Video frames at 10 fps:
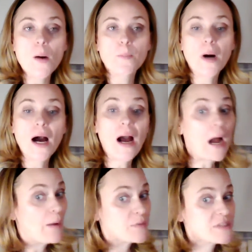but
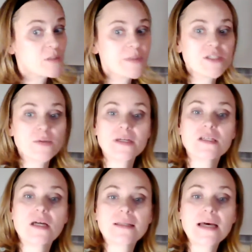I will still be
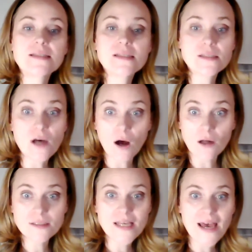doing lessons
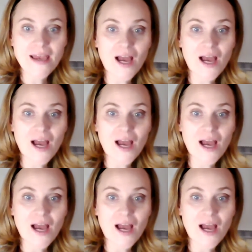all day.